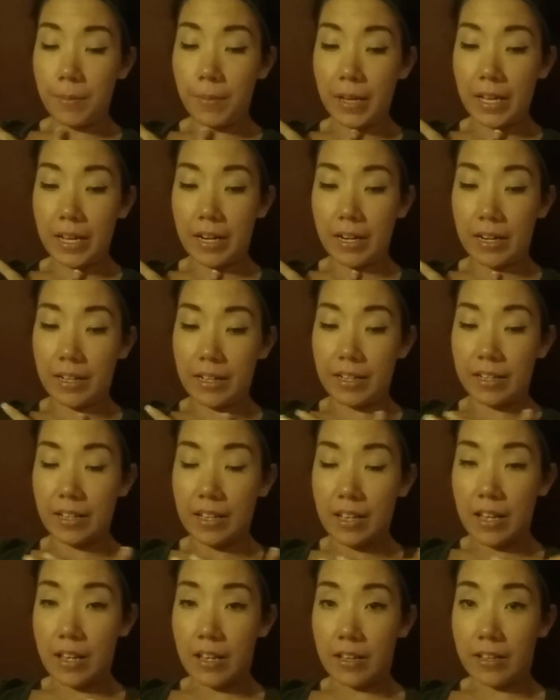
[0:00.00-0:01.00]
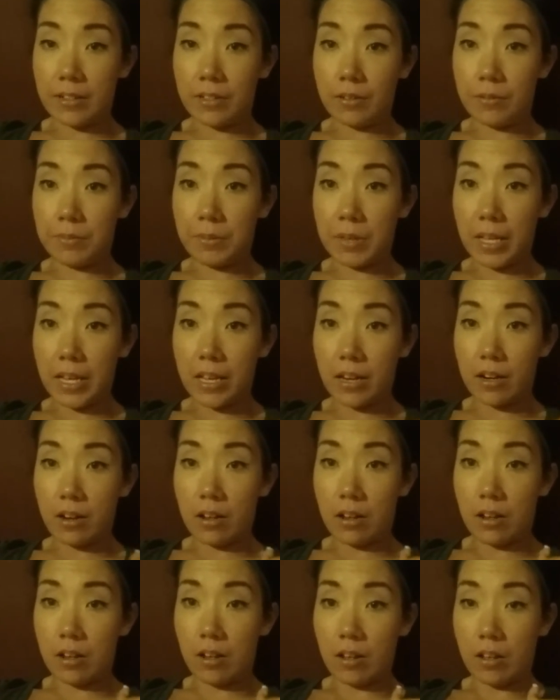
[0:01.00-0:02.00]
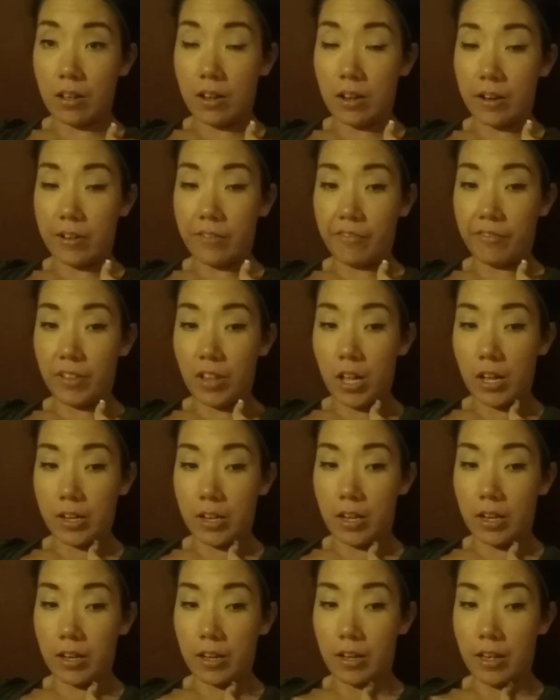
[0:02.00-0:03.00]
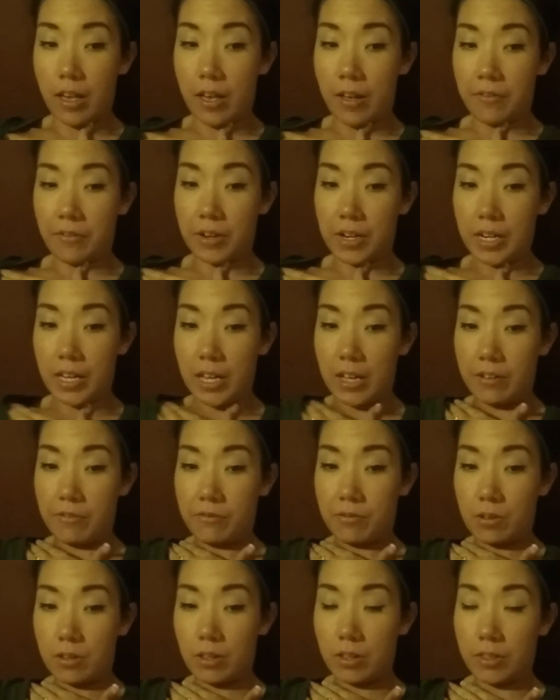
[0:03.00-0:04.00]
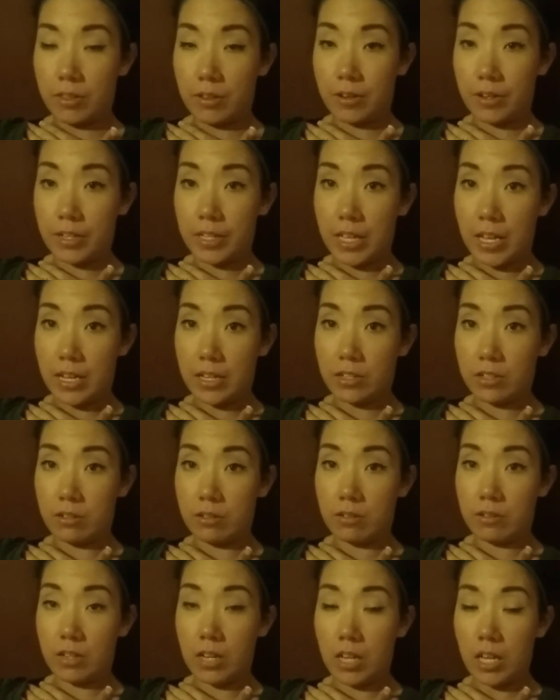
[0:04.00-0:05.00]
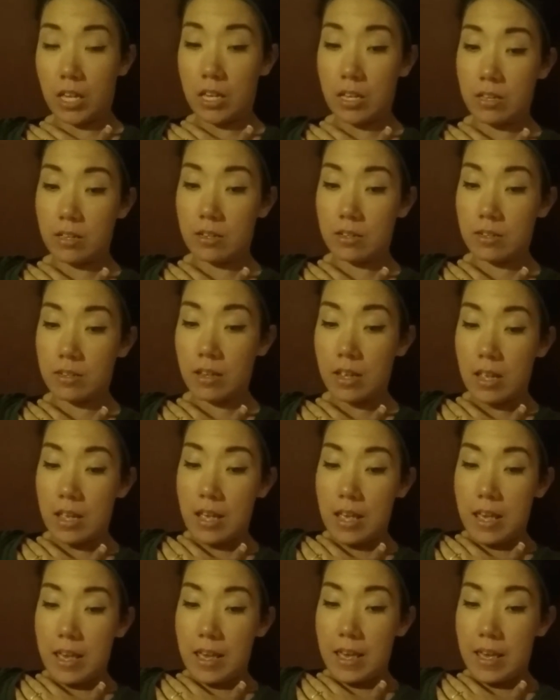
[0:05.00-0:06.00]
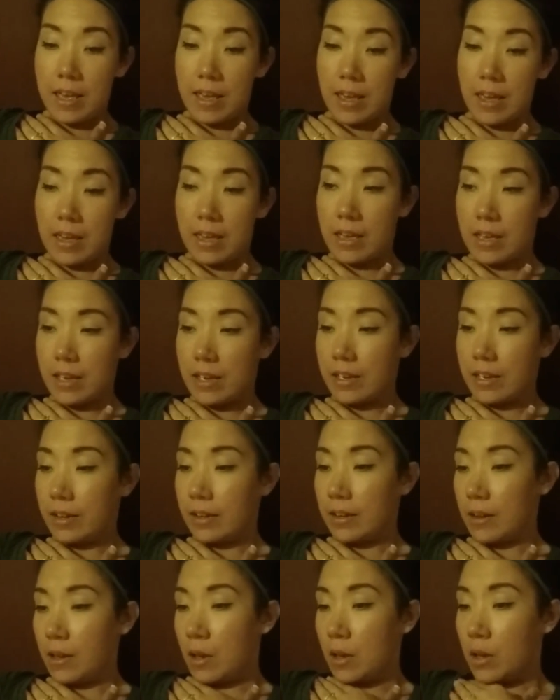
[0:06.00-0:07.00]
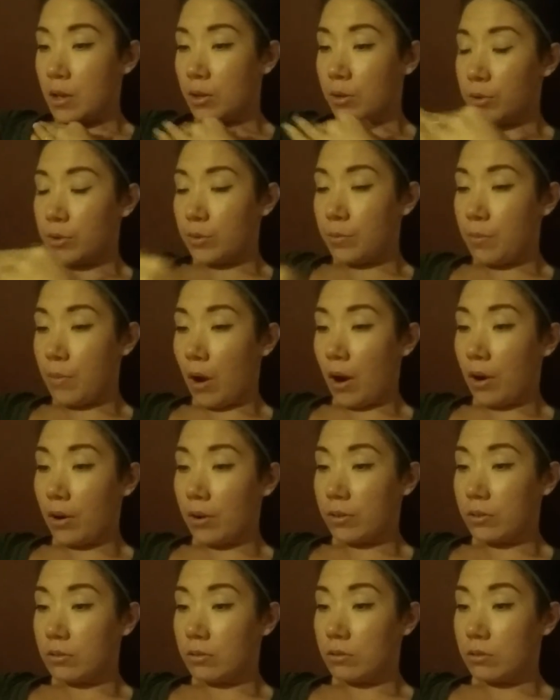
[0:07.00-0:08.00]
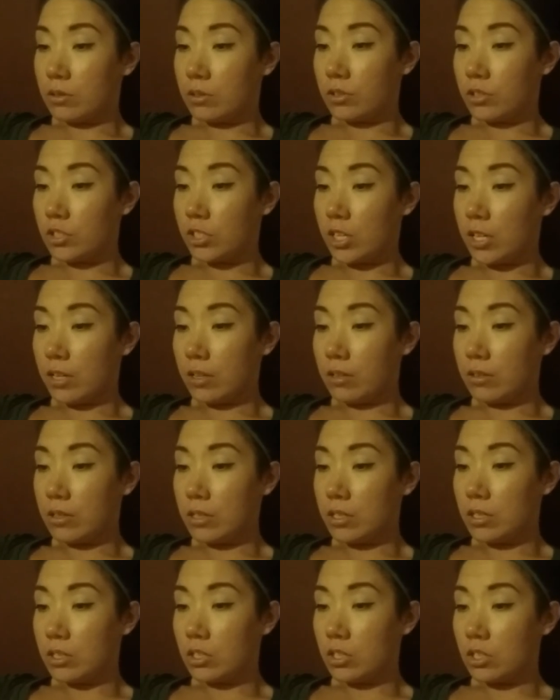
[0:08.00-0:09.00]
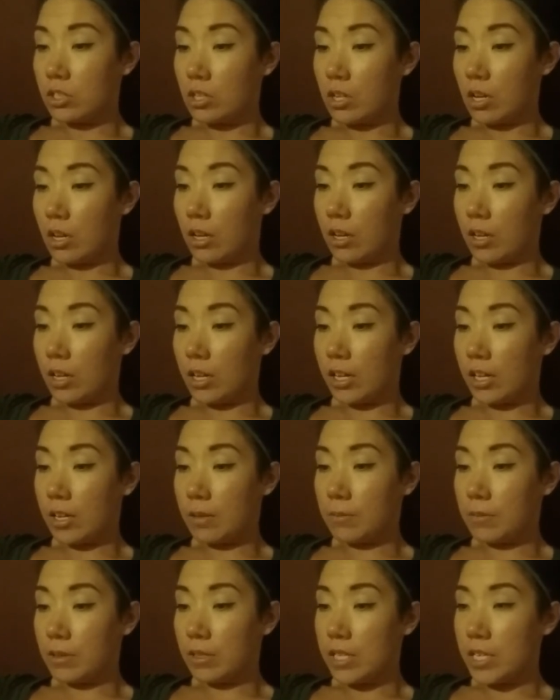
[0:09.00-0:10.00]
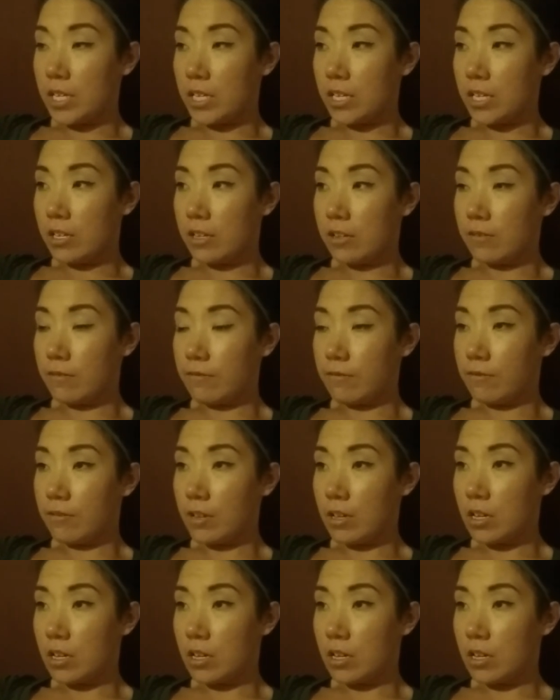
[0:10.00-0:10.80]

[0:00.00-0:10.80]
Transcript: but uh, I do plan on vlogging every day for the 38 days. And tomorrow's challenge, I believe,